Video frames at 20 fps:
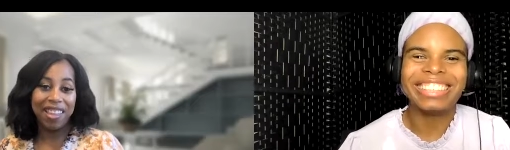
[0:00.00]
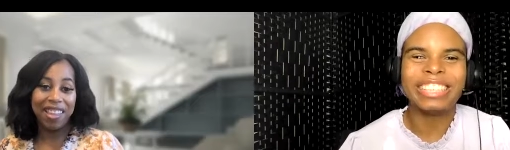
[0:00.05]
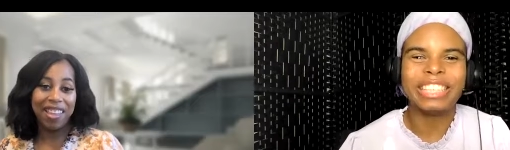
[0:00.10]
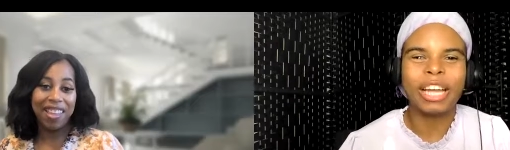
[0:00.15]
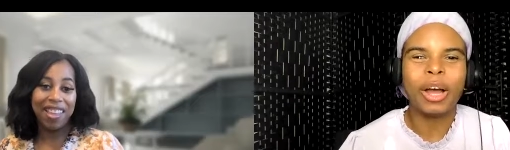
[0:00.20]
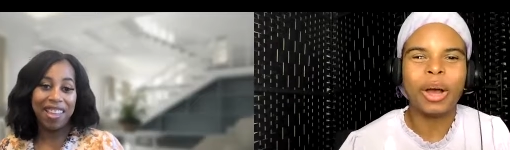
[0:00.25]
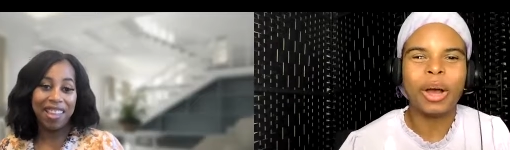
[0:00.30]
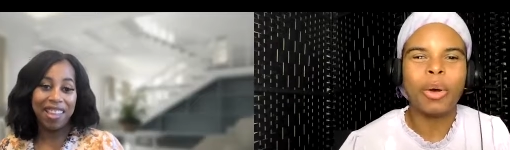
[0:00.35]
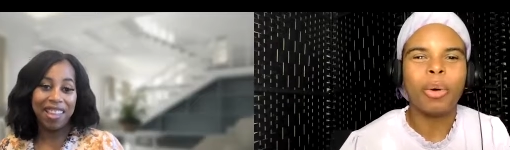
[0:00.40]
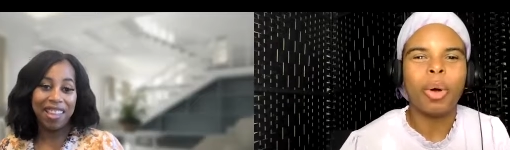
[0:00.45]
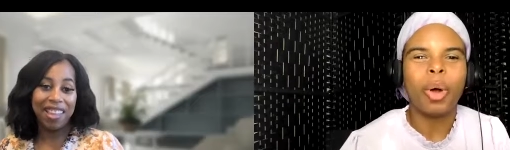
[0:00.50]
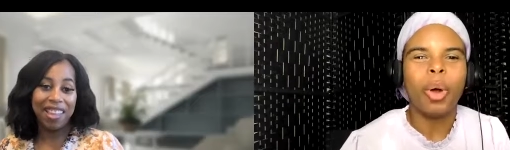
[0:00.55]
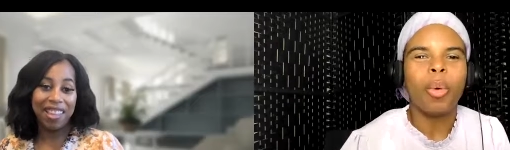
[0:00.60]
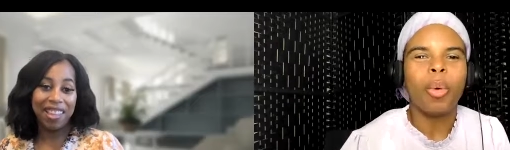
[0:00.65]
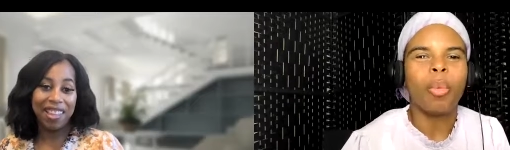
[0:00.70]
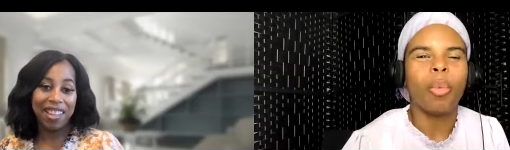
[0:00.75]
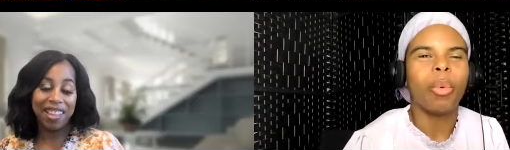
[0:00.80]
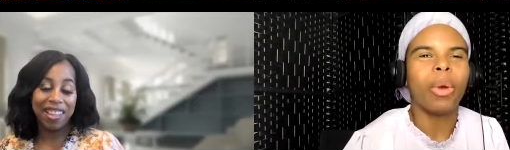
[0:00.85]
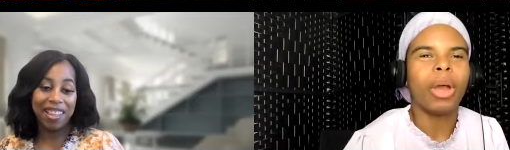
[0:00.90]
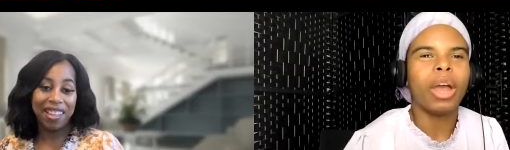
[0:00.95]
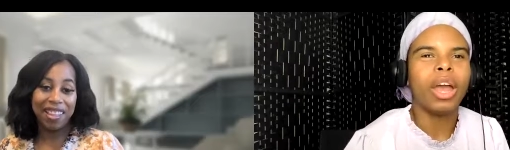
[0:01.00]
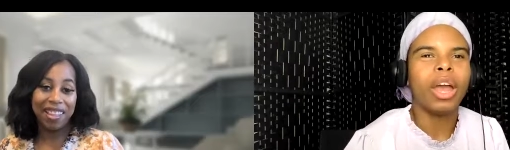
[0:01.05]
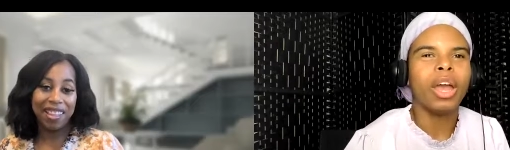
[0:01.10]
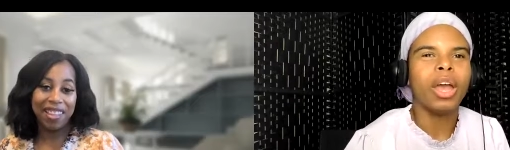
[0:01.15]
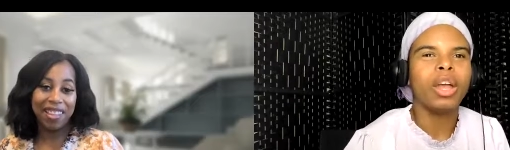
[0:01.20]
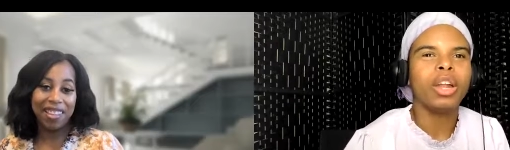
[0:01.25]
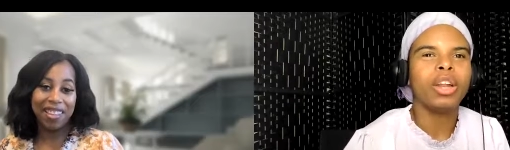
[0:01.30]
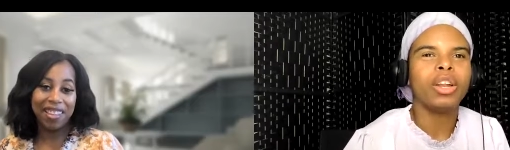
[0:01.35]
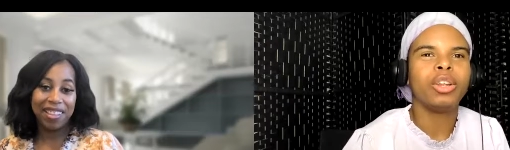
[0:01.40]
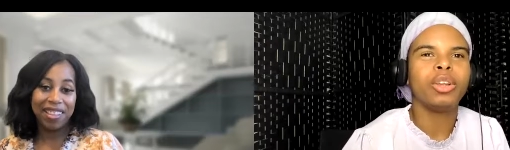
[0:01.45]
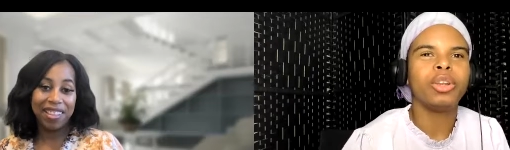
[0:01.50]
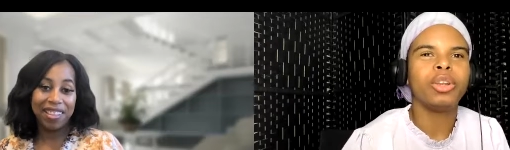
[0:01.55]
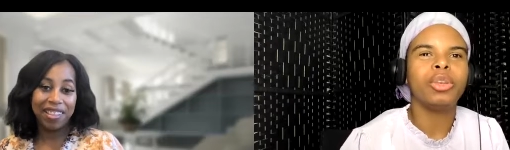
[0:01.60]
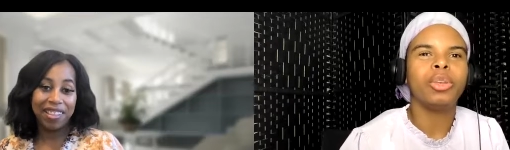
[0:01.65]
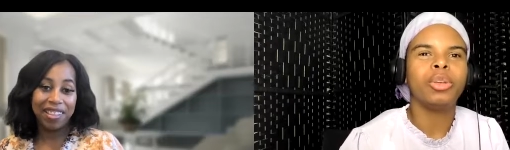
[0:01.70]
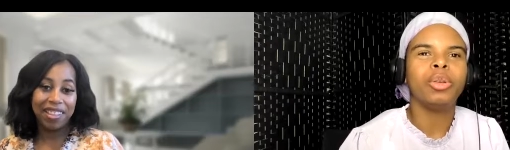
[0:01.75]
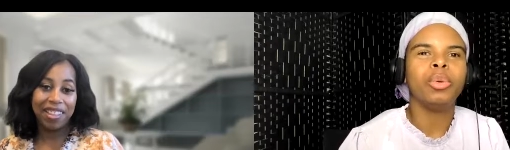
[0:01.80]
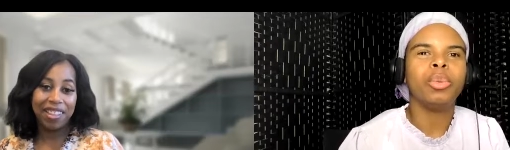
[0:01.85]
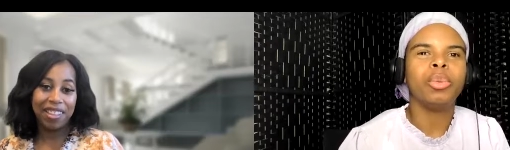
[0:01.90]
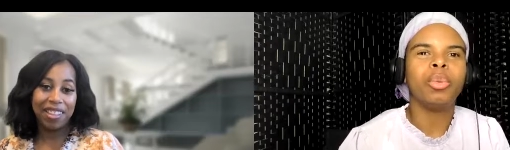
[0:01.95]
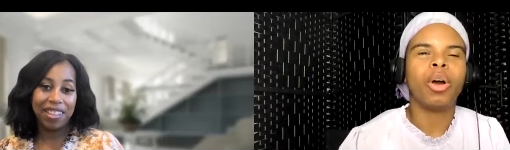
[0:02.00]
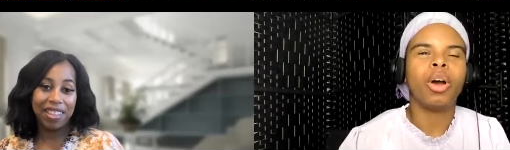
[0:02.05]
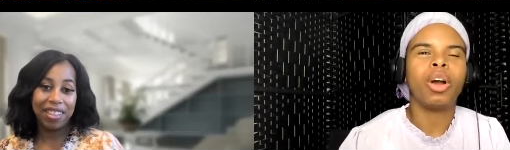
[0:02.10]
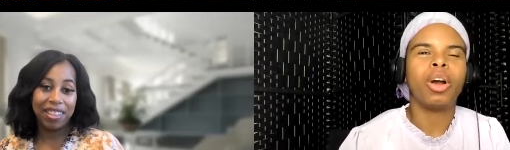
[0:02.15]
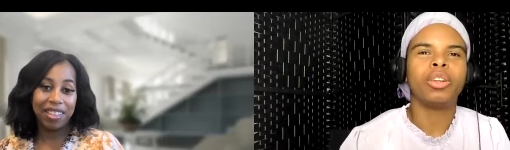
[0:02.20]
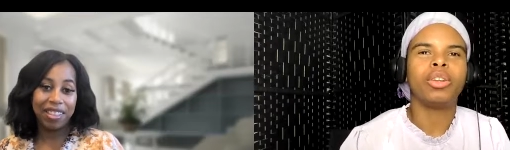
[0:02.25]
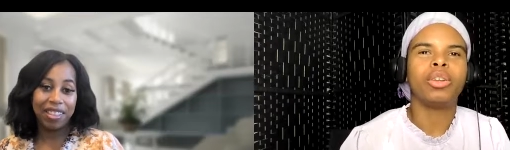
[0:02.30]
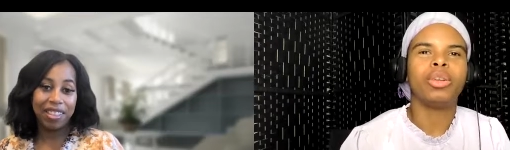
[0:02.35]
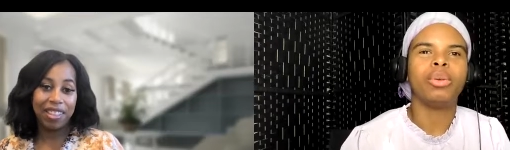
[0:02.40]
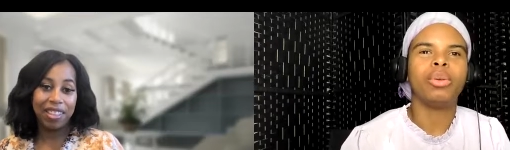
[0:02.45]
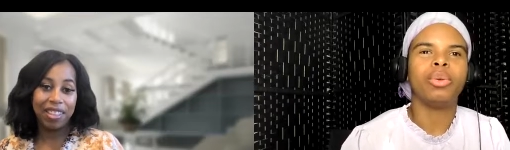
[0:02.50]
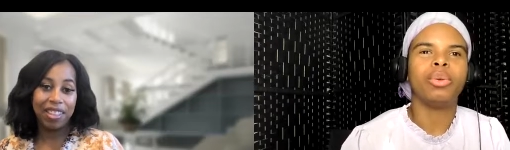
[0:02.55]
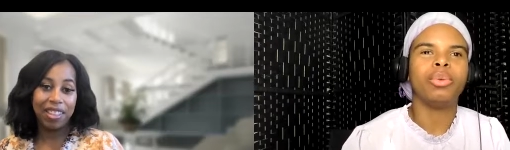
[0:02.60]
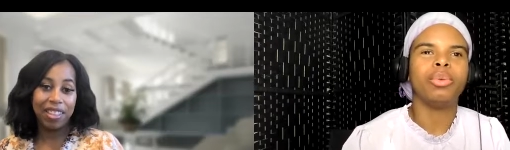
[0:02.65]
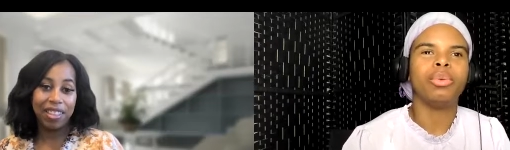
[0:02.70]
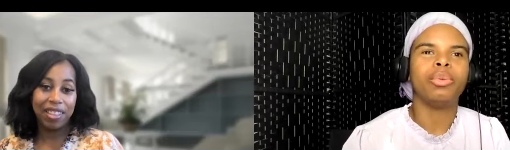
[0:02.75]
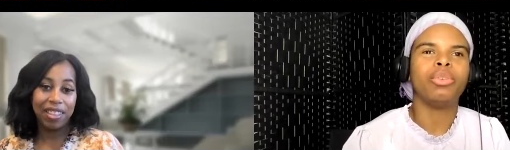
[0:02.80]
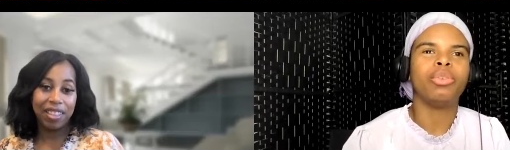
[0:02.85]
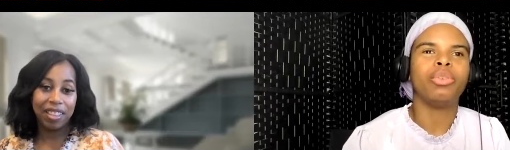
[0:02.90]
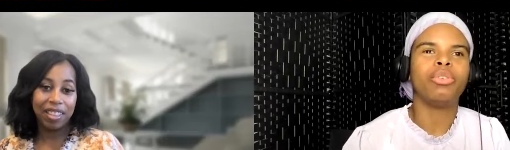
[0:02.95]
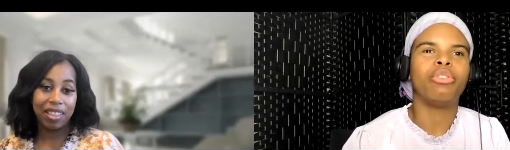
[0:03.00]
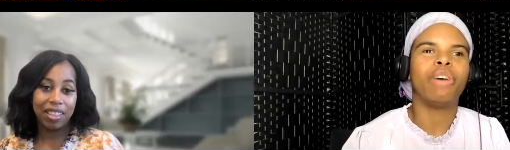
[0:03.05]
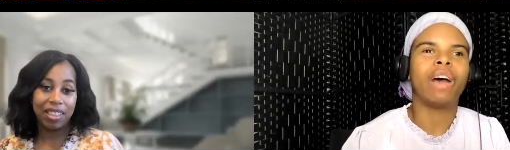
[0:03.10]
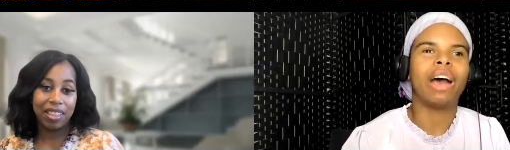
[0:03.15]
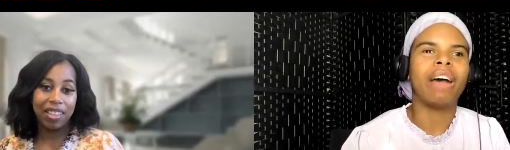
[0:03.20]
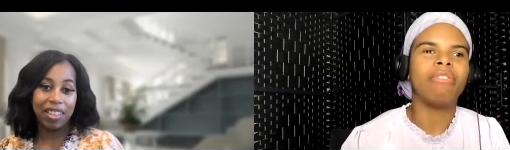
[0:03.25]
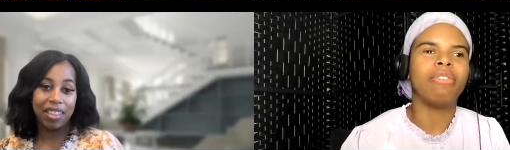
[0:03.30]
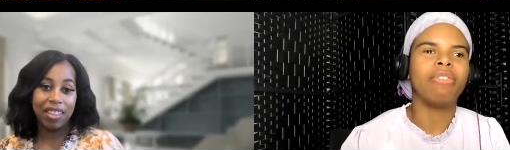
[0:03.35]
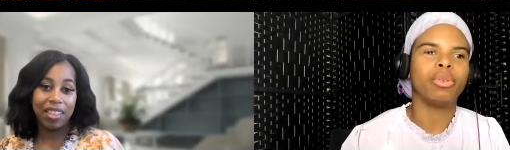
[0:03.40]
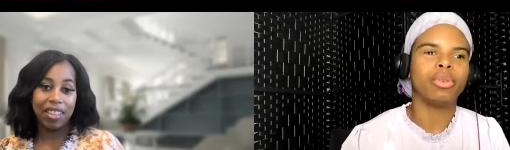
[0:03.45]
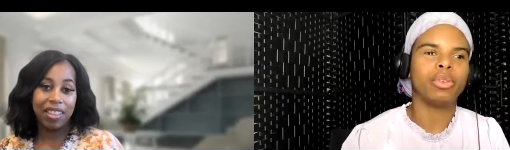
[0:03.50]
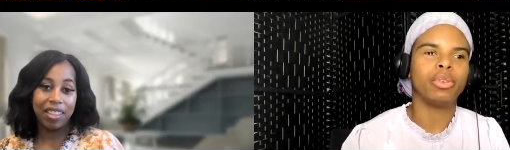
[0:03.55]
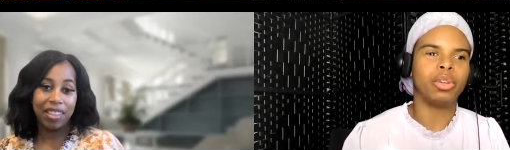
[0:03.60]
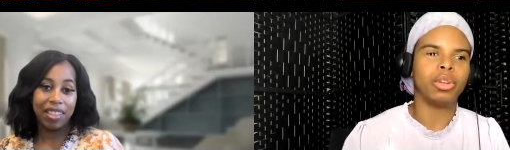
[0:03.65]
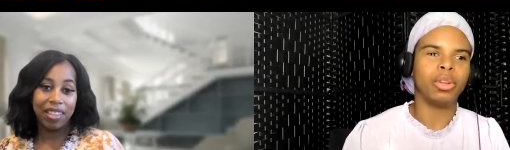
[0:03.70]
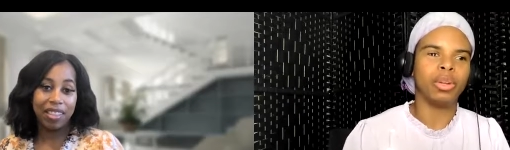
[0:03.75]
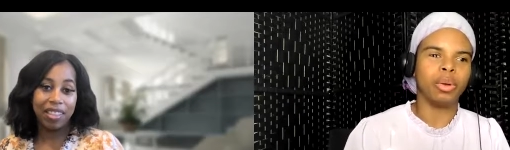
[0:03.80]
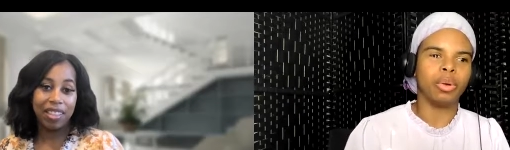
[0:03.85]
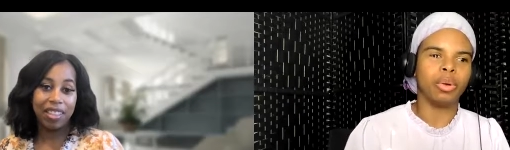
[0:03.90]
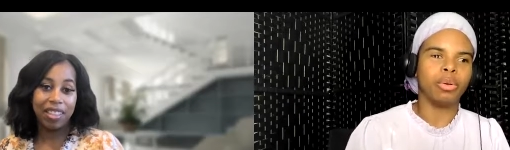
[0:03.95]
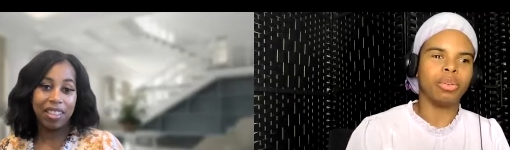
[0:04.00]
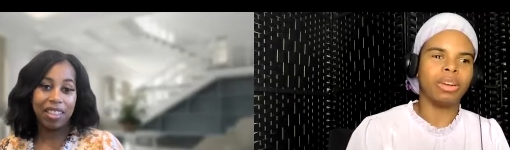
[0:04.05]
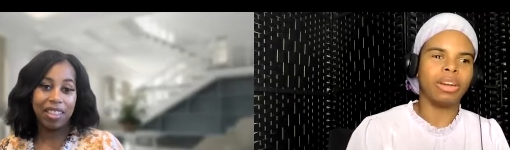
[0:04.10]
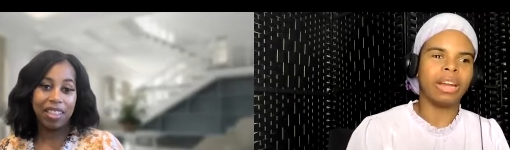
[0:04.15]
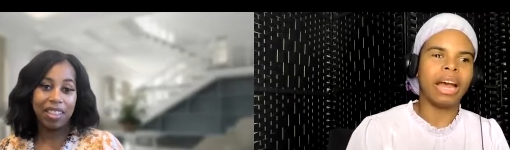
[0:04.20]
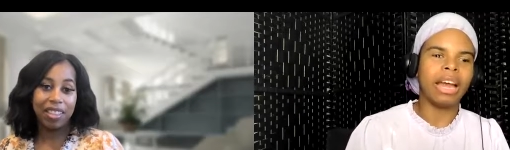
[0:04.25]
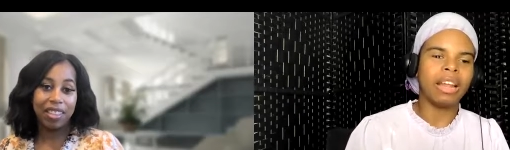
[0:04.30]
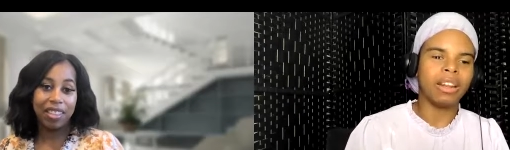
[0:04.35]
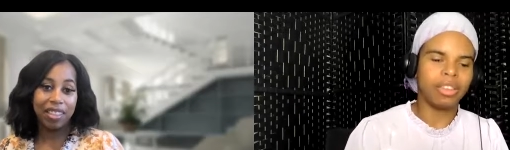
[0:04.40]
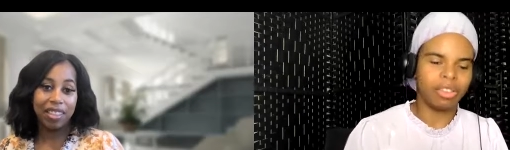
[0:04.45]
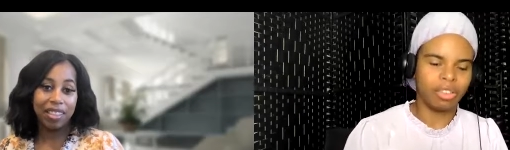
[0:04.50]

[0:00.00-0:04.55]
Speaker 1: So, where do you want to travel to? Not